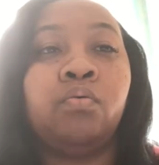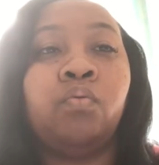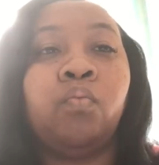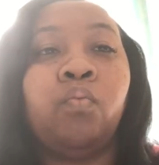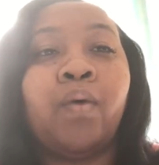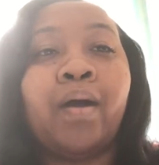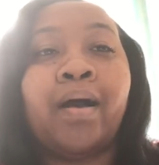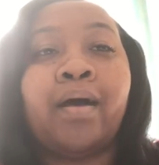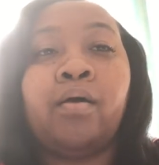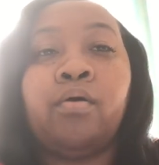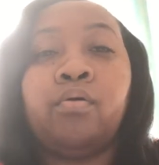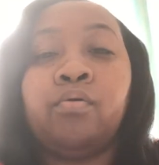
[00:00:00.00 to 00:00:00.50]

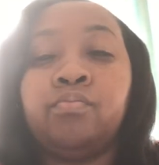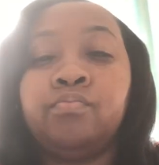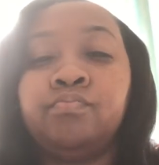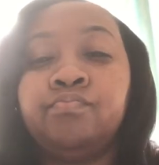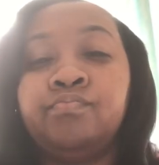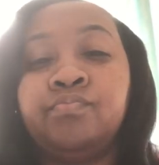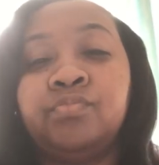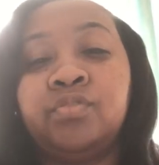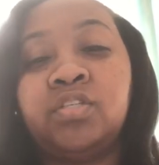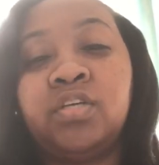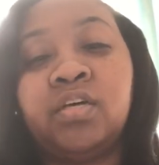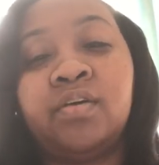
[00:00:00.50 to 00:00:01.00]
While
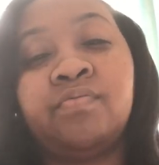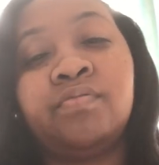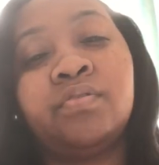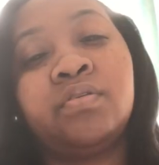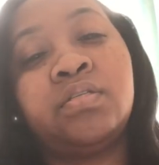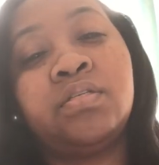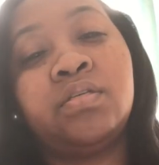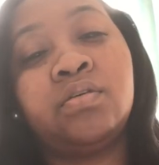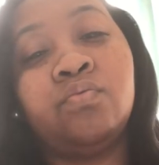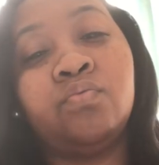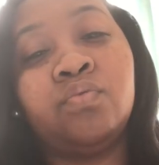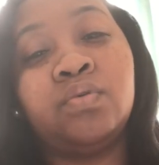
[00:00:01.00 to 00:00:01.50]

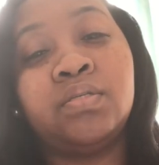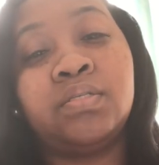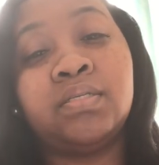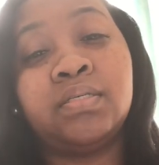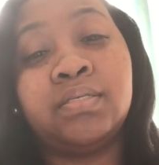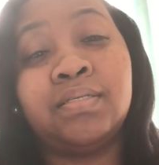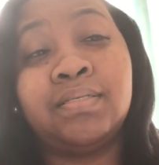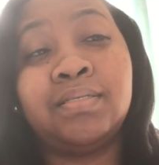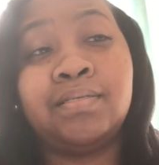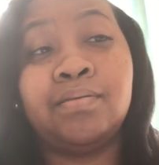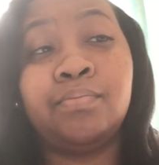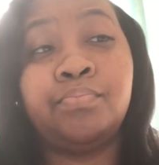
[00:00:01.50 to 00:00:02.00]
Jefferson was
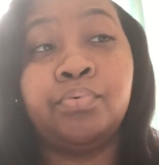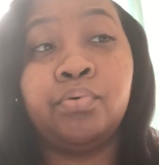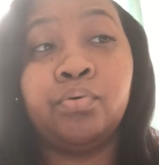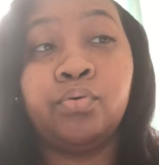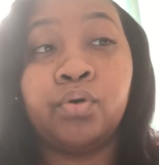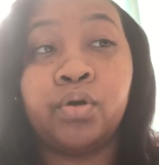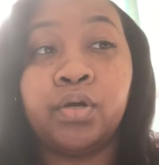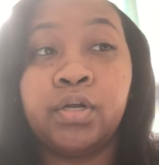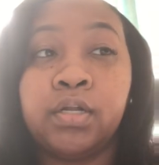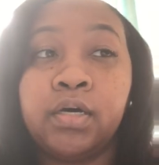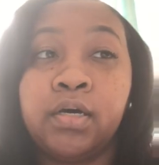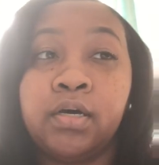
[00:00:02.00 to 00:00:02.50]
in
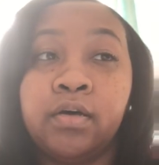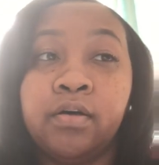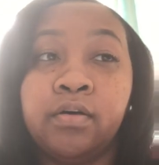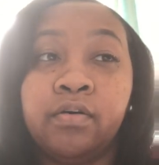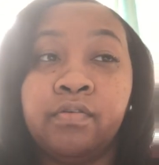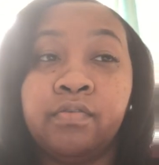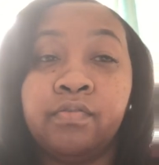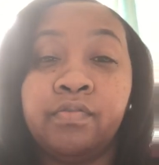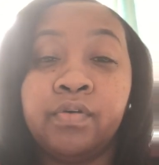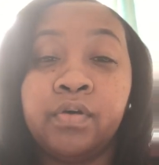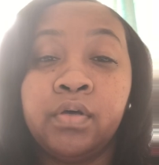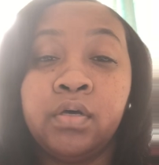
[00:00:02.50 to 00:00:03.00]
support
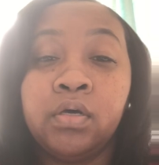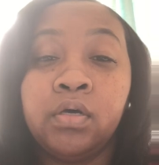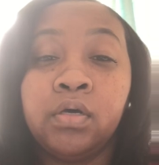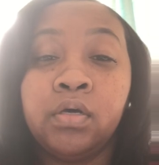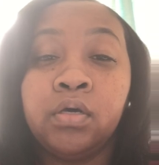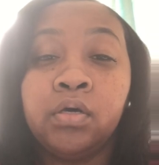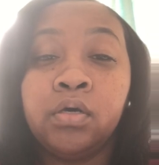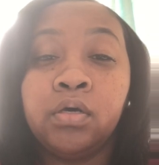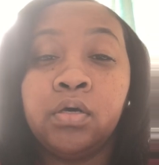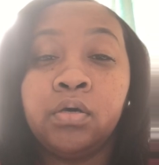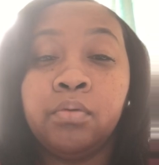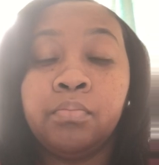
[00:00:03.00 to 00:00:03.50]
of
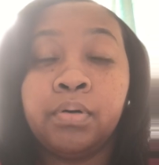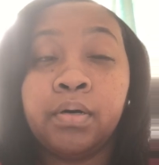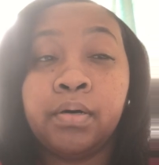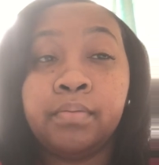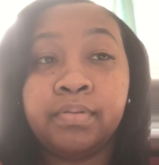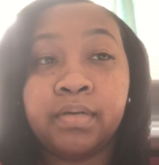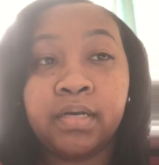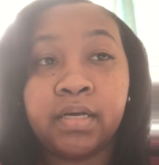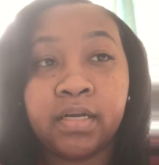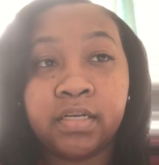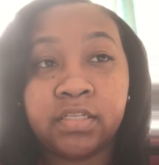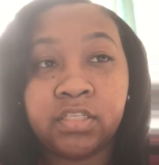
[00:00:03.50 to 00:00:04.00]

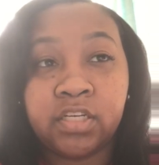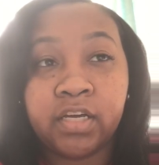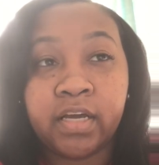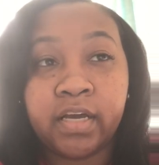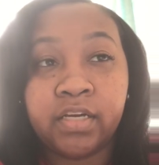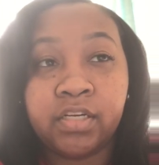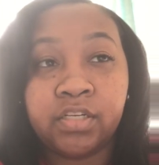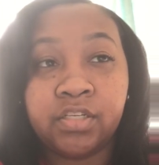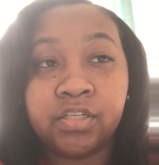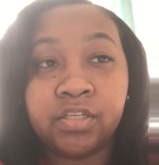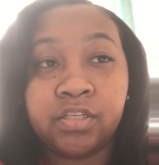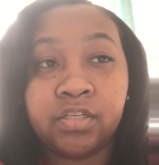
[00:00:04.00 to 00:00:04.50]
public
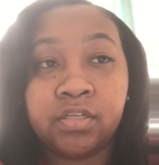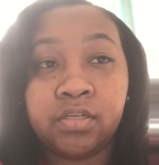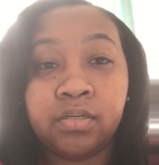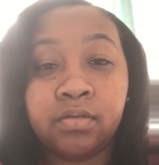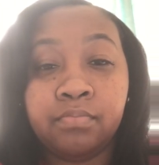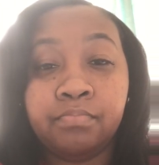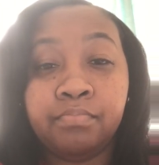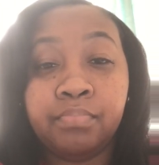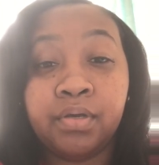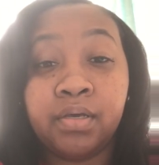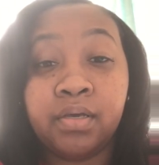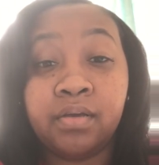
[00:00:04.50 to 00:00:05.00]
education
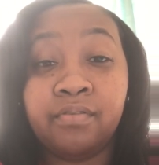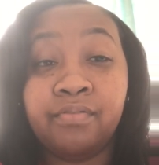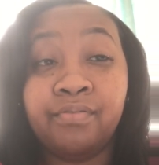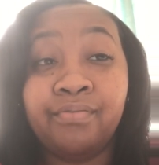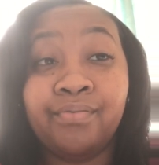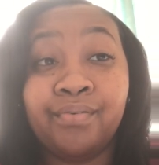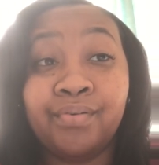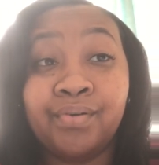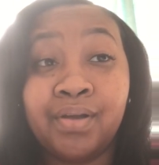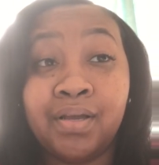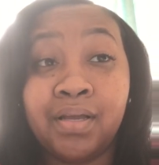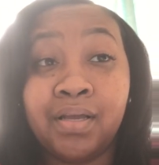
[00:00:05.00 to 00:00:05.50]
being
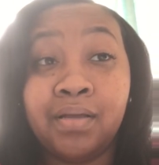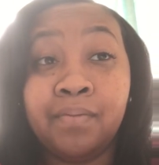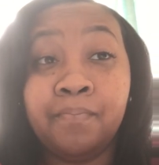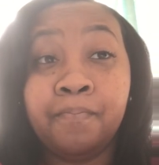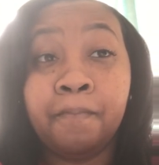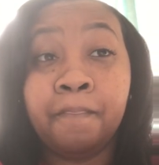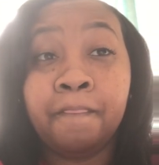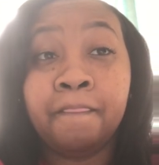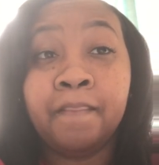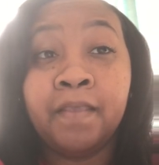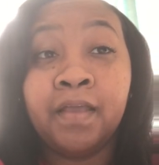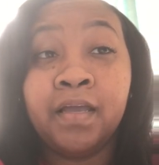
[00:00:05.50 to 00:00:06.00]
free,
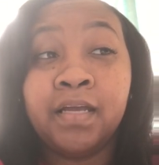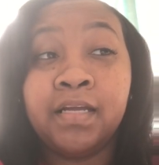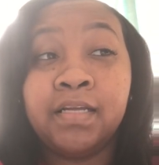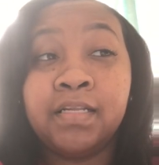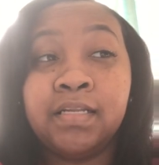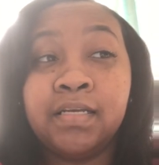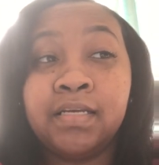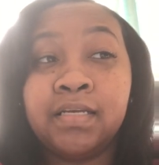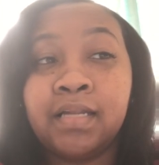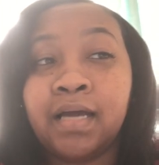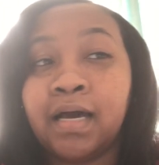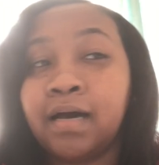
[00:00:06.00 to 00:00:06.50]
he
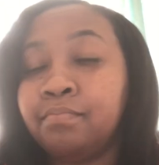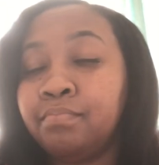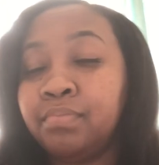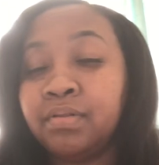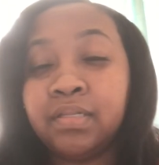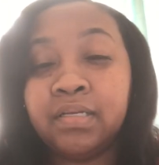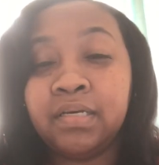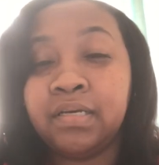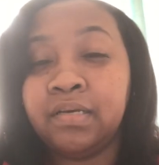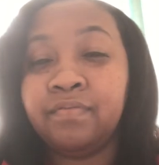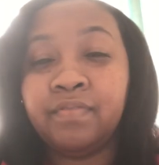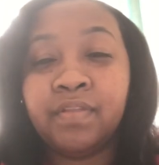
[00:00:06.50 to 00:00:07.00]
did not
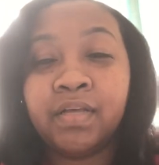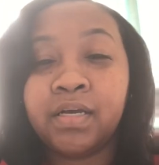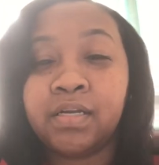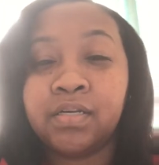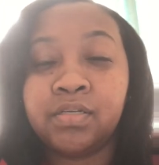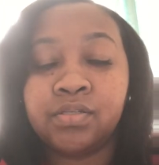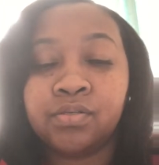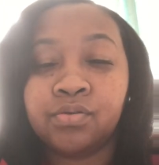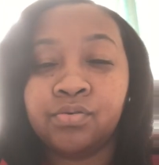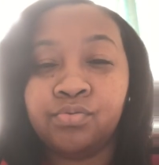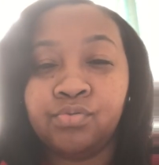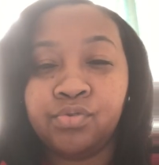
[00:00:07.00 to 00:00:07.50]
believe that the
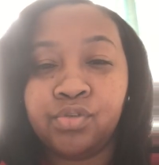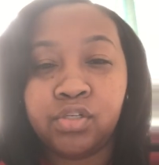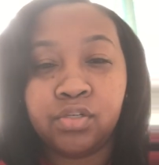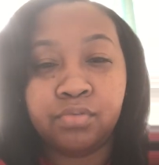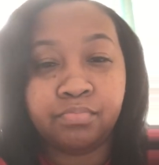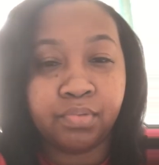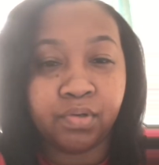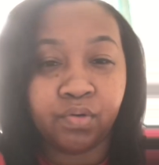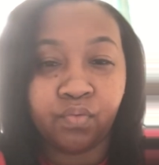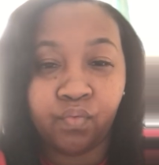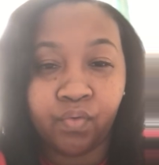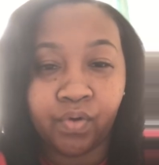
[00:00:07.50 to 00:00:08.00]
school should
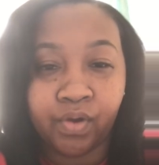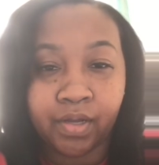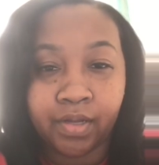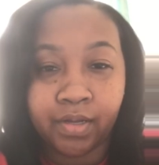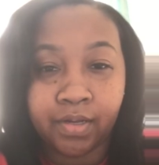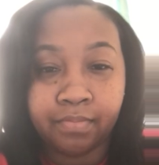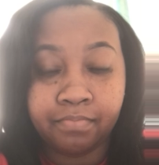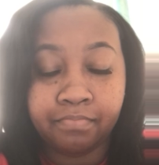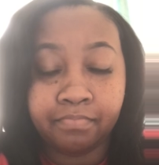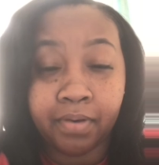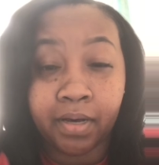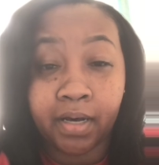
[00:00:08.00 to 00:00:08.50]
be
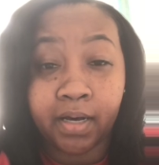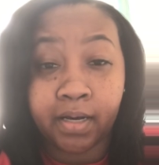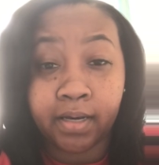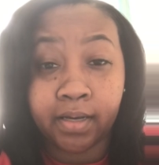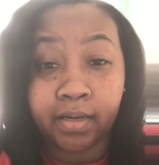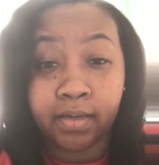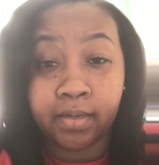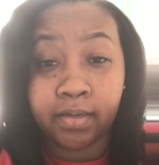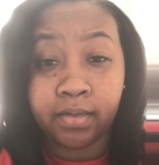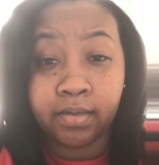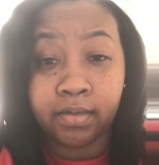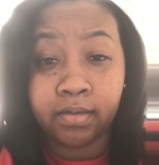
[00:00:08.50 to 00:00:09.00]
ran
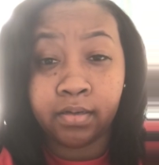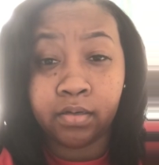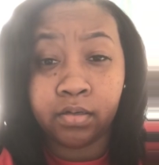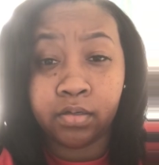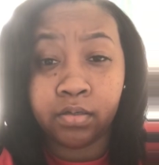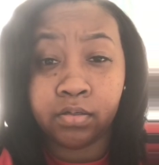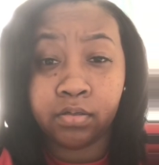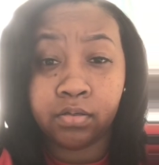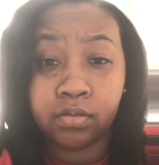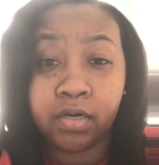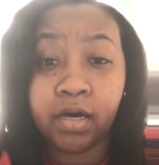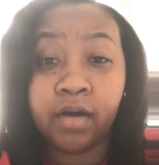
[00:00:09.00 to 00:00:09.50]
by
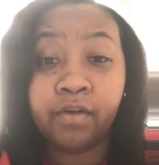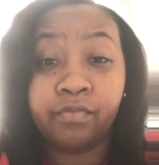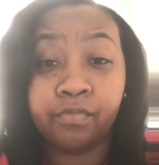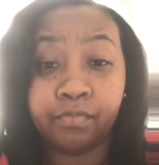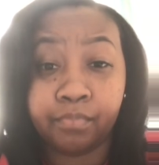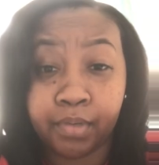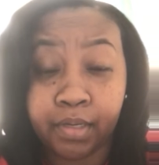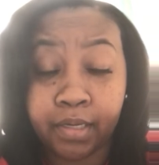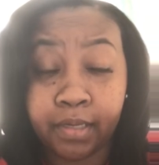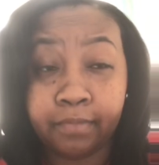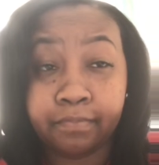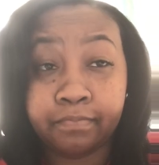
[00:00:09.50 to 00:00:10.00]

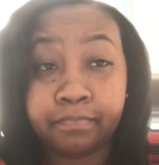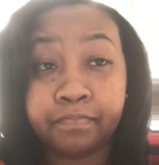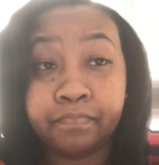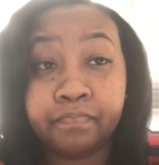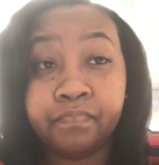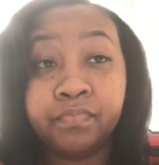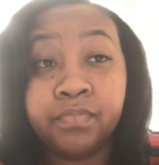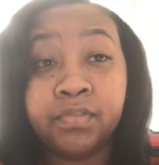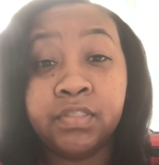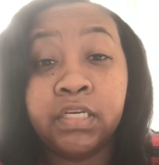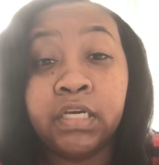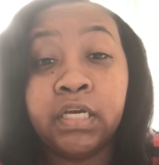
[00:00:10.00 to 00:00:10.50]
government.
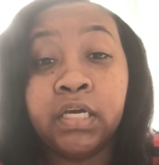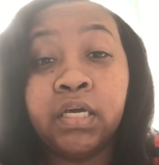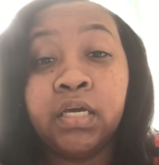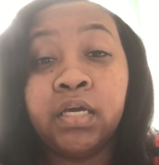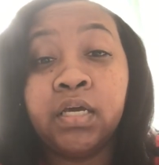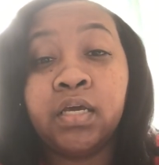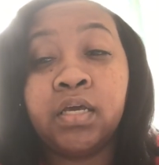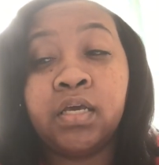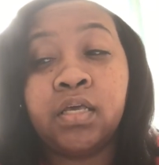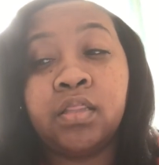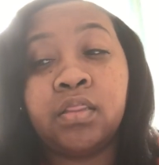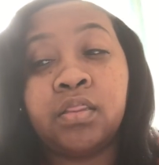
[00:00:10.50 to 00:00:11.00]

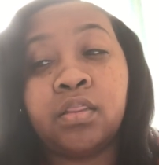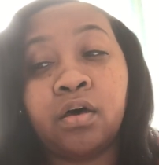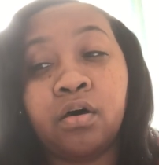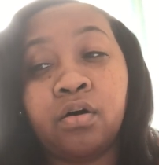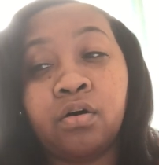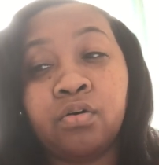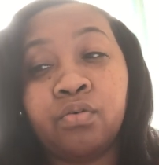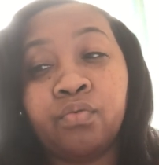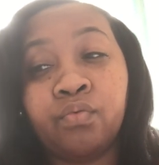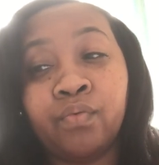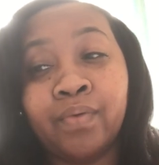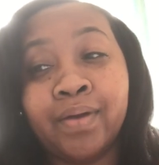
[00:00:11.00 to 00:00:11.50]
He
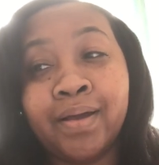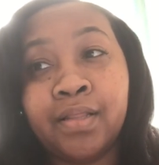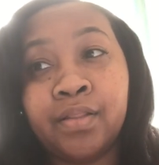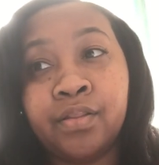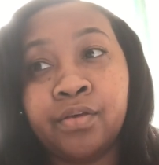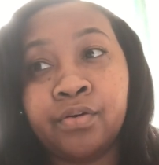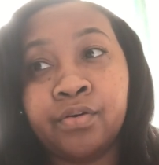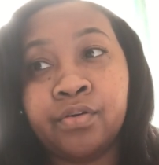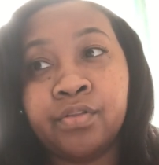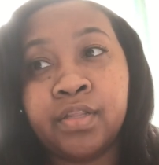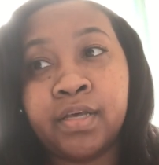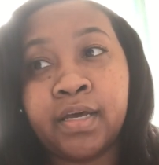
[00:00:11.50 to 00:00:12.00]
thought
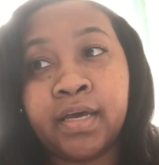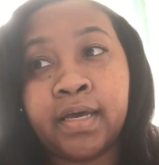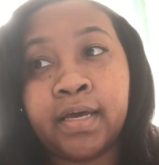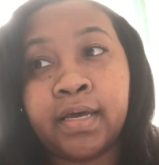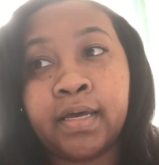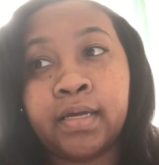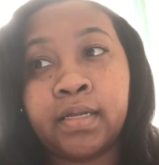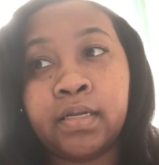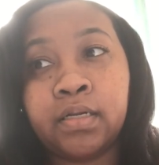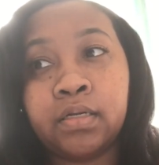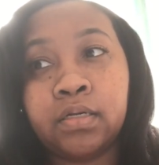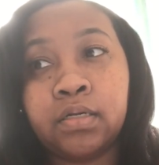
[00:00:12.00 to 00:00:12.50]
rather
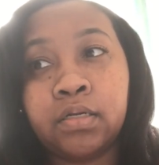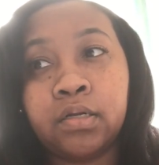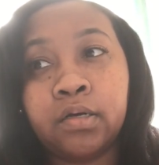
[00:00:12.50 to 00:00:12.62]
that